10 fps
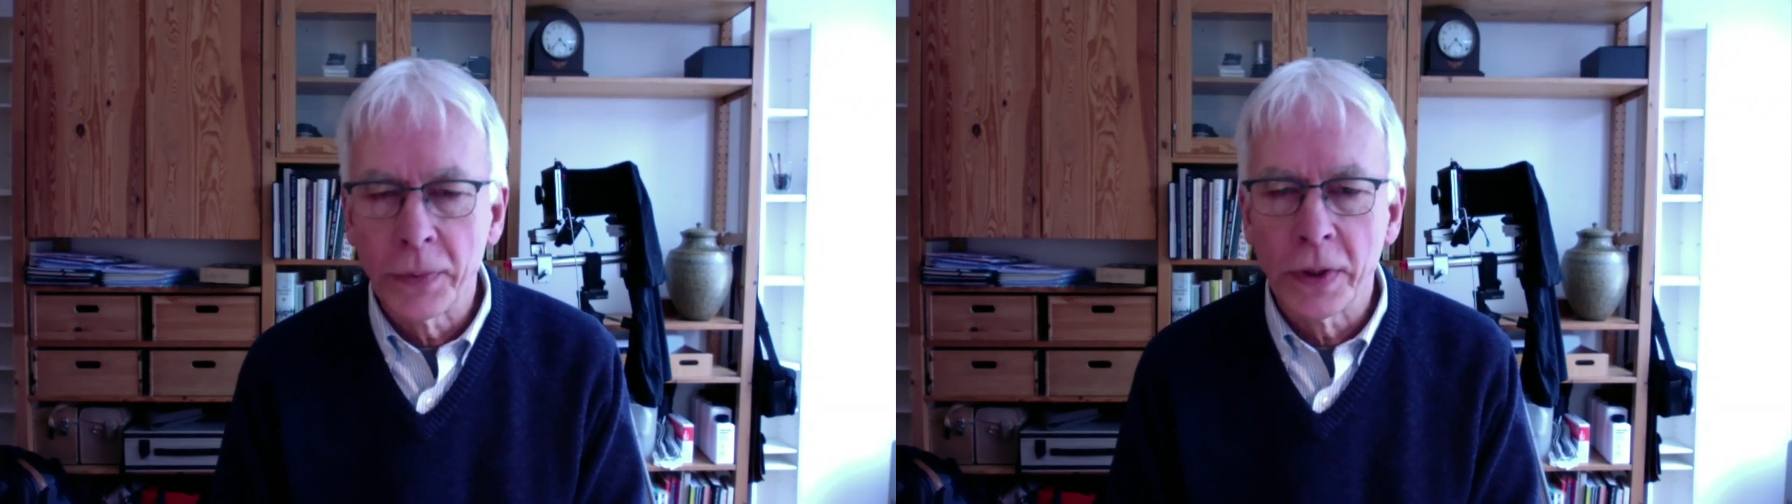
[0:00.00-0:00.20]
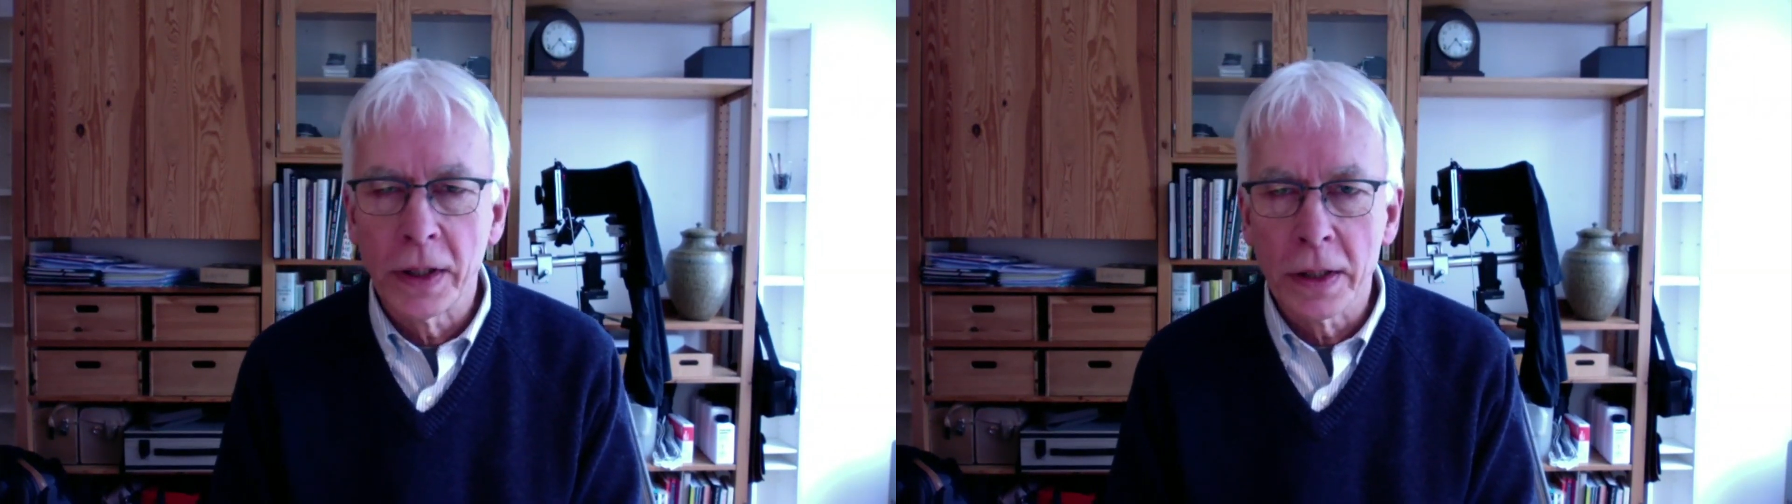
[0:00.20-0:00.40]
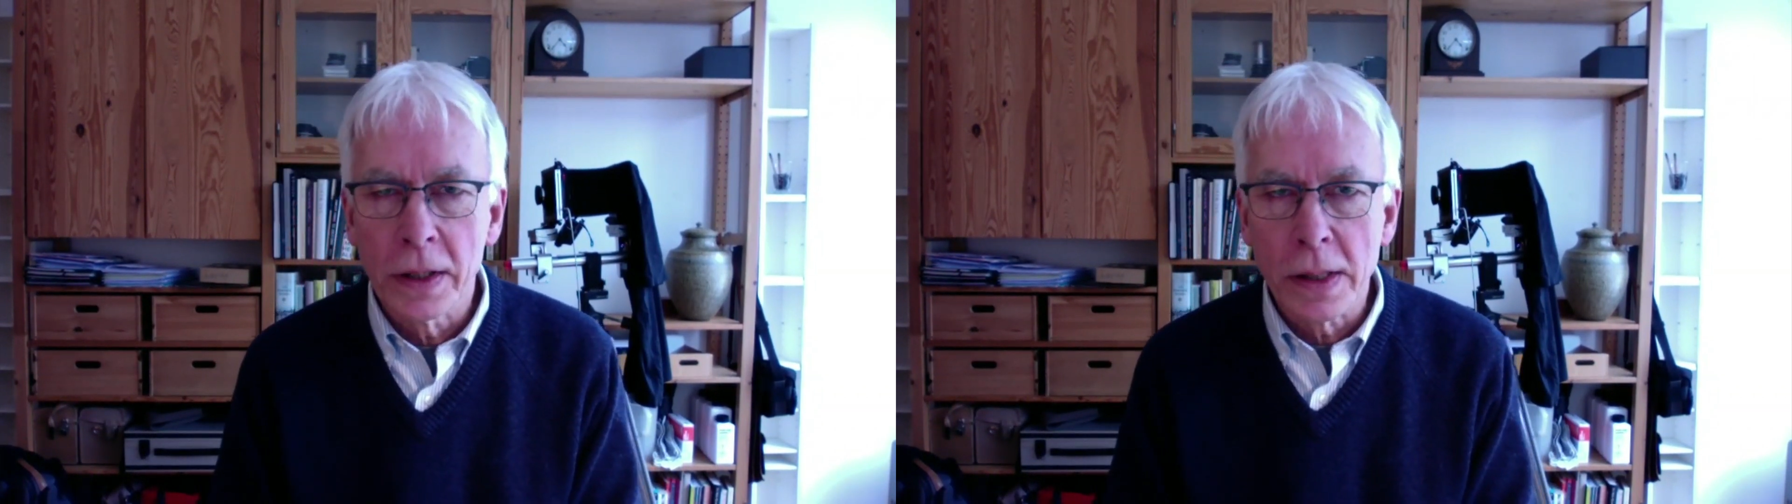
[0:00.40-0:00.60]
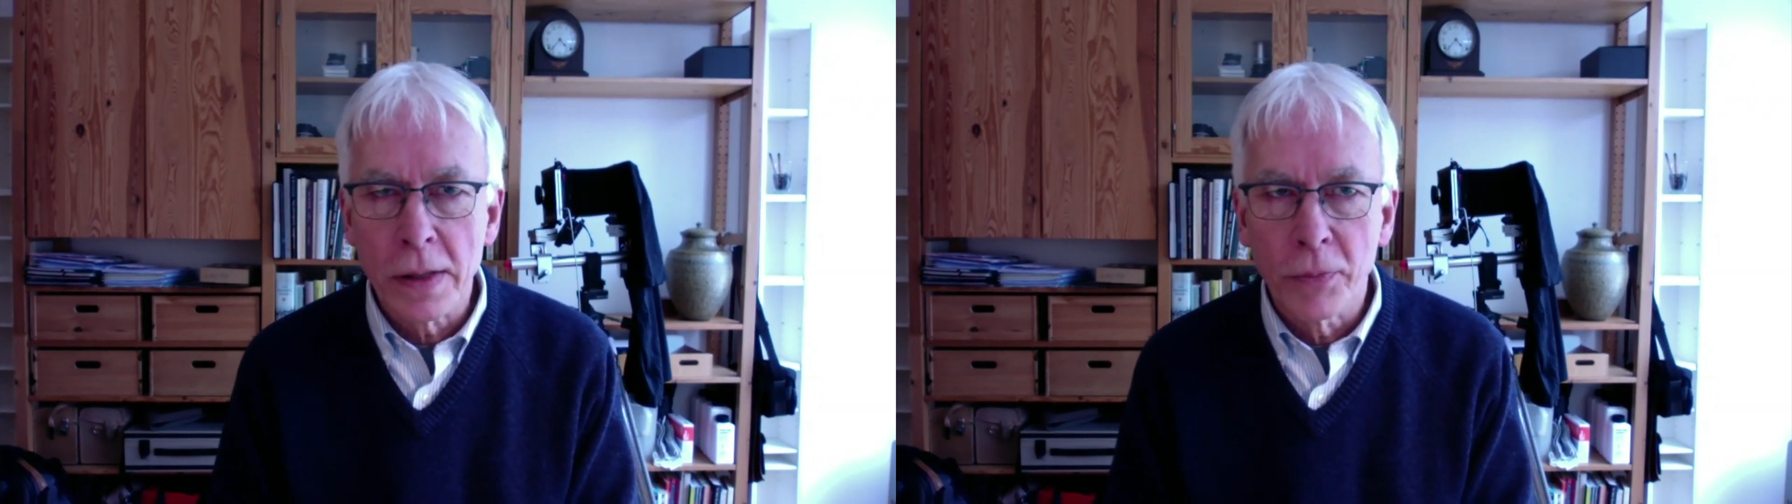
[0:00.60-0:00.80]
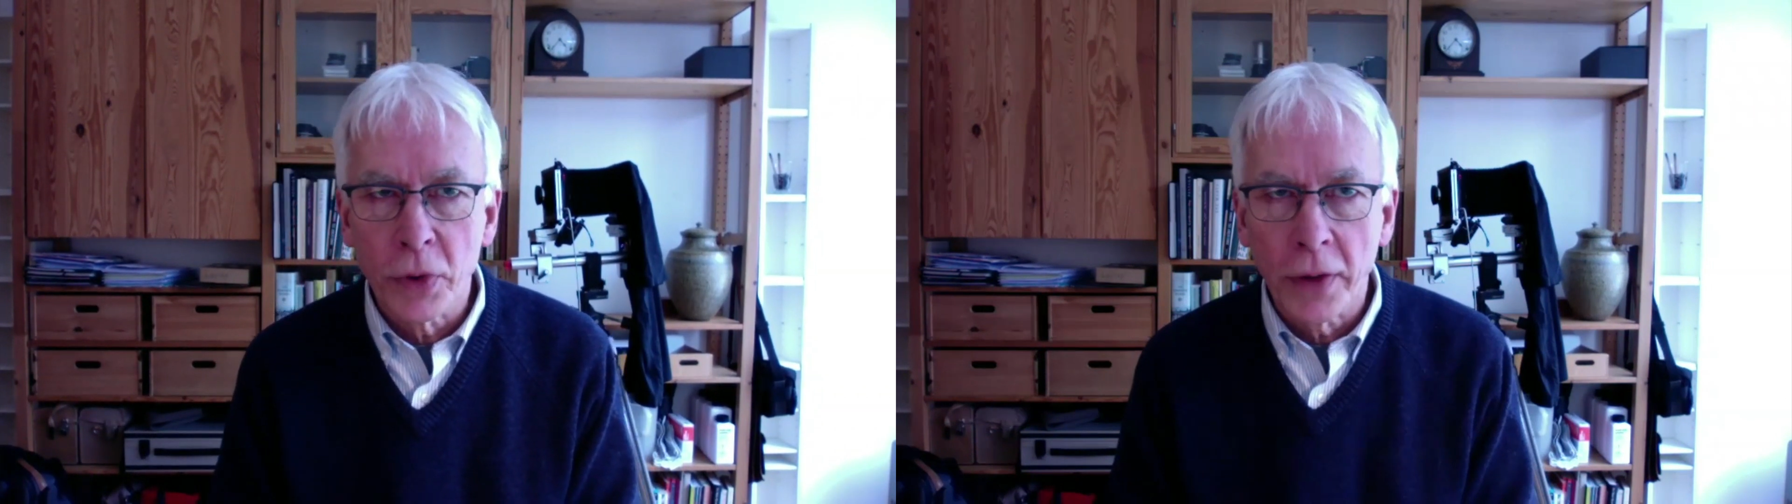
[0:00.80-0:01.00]
is
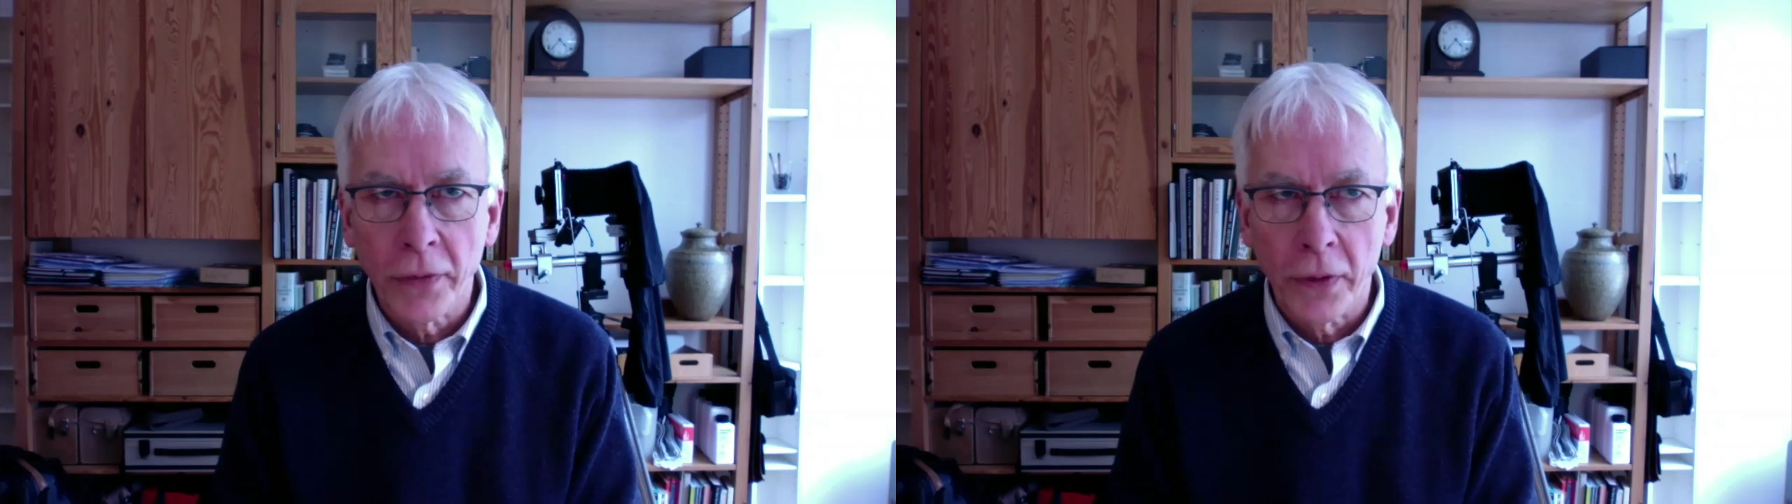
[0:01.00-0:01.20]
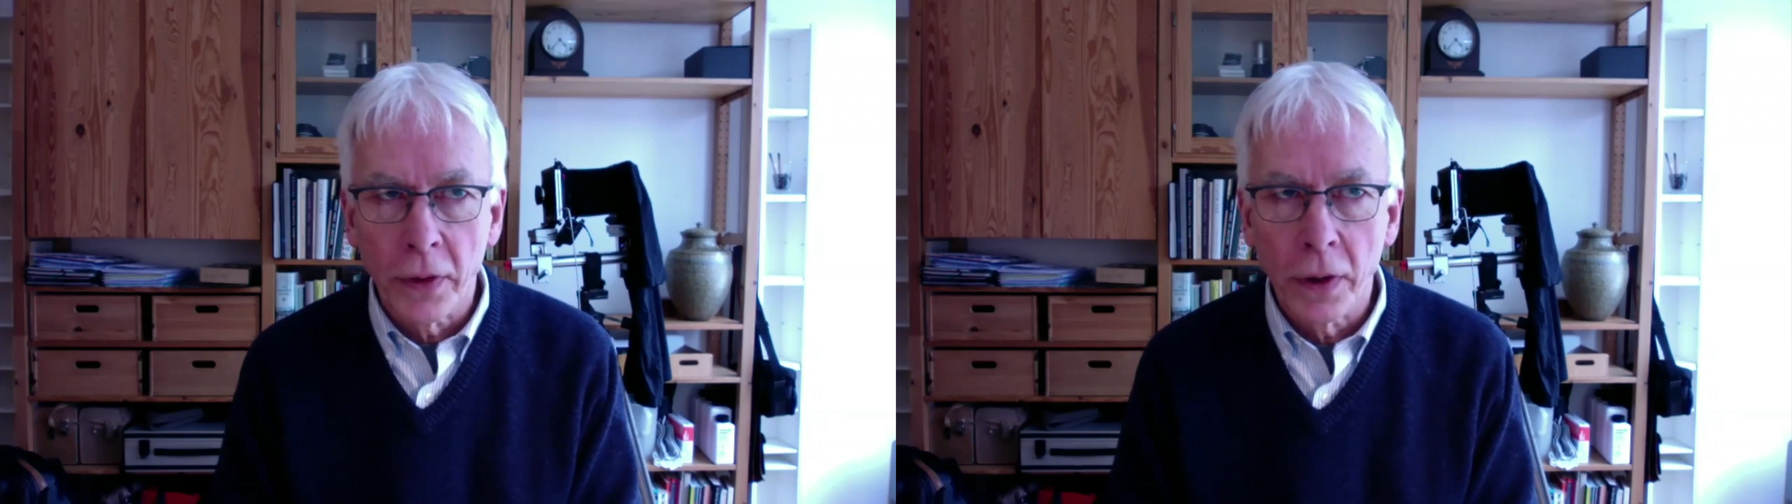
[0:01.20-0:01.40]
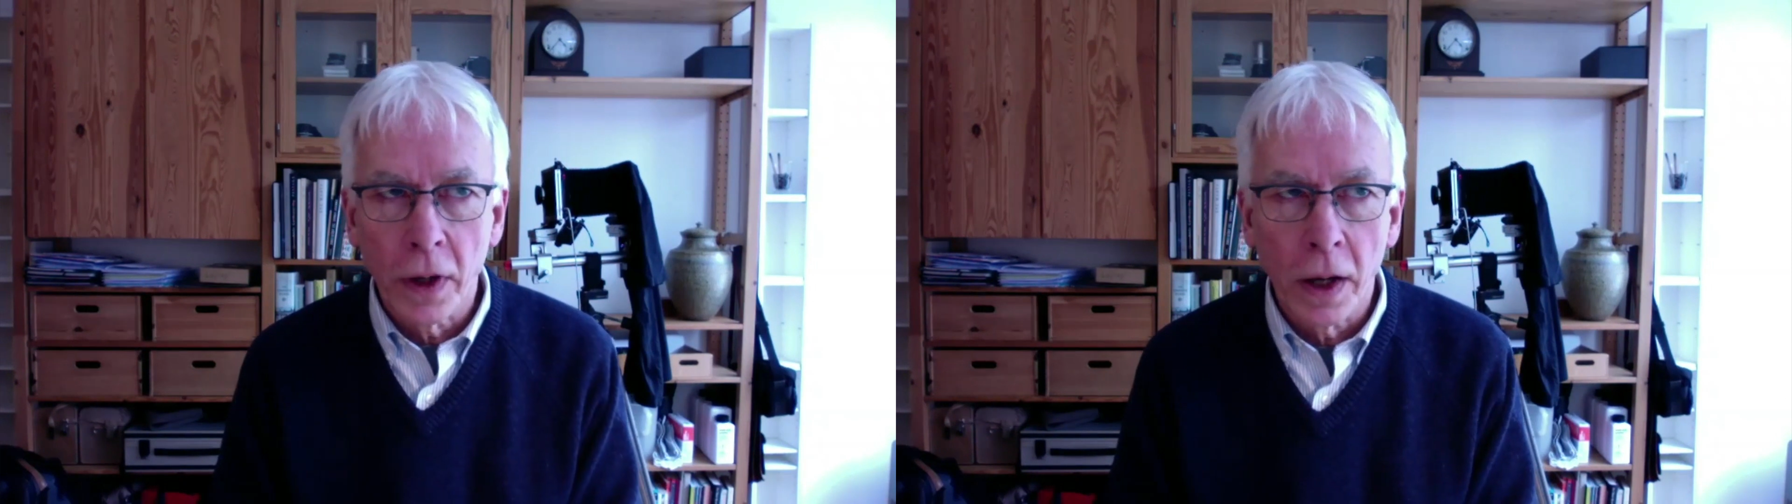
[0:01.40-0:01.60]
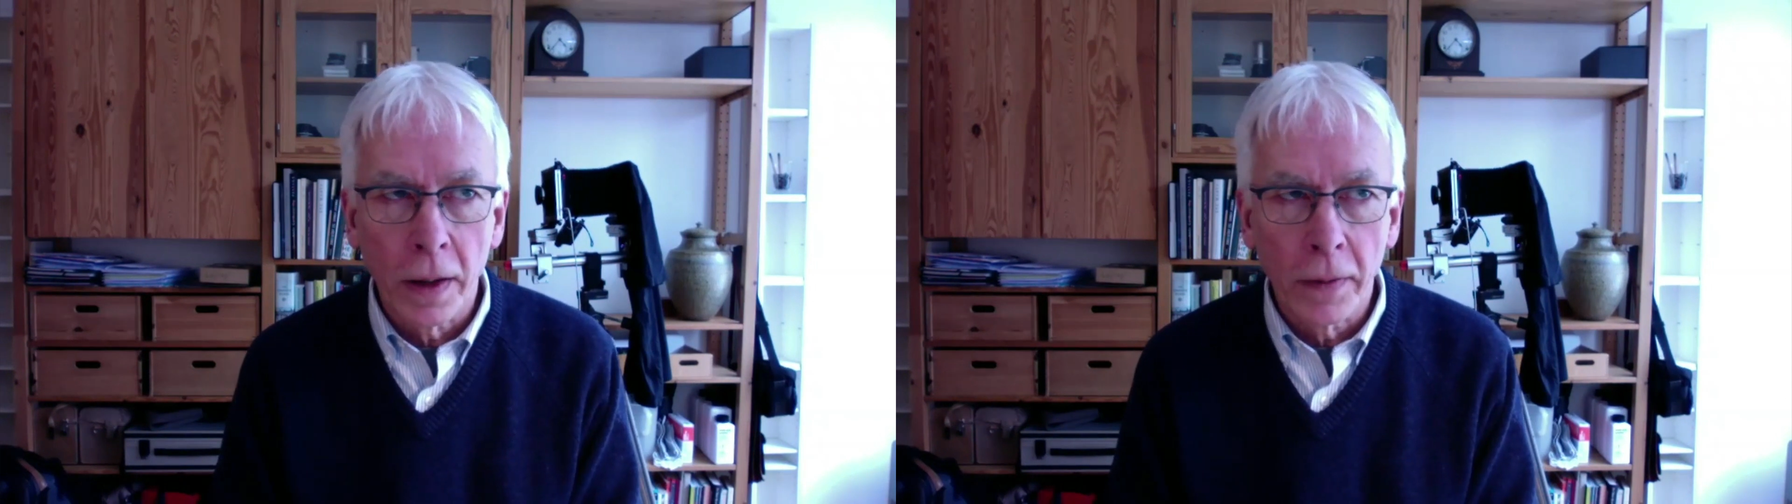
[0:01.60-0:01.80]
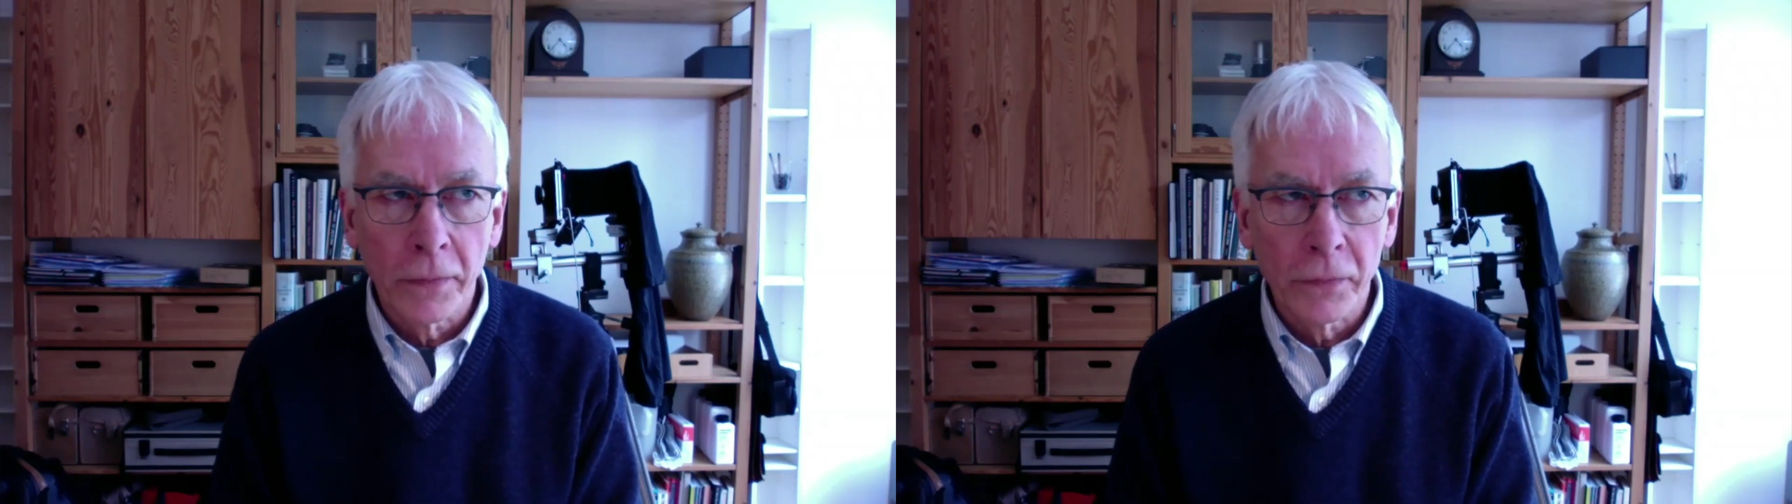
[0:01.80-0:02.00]
the brother
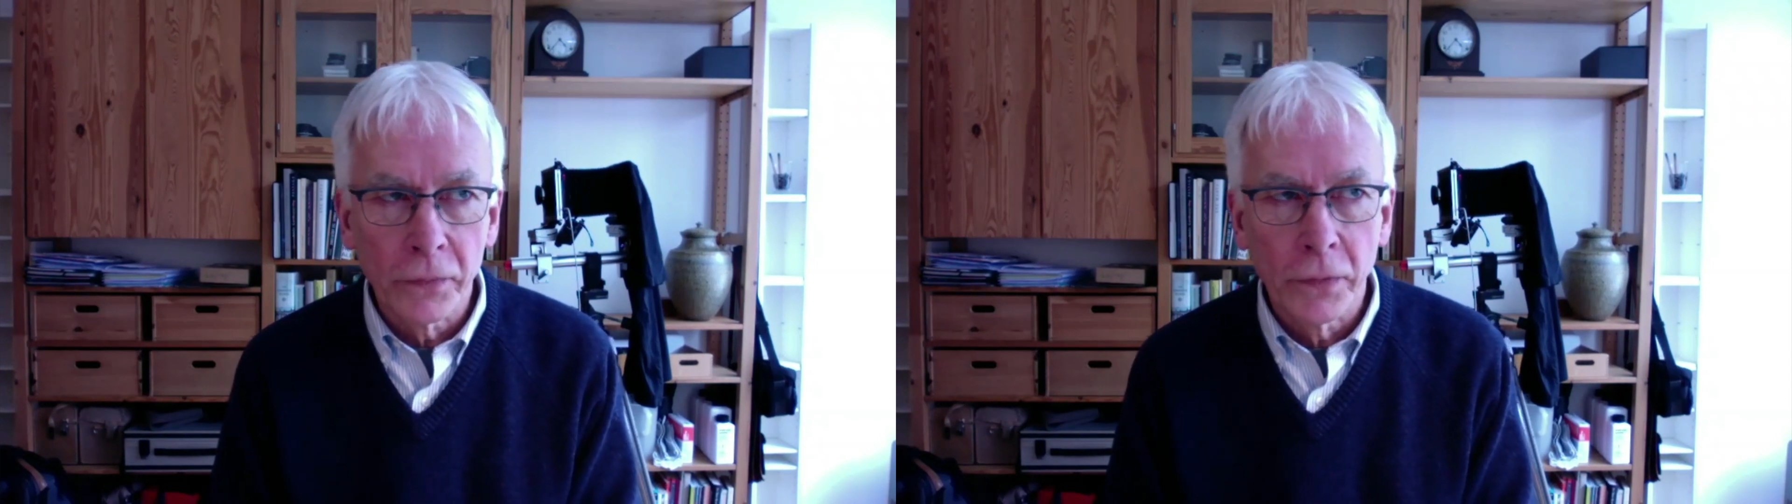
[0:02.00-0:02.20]
of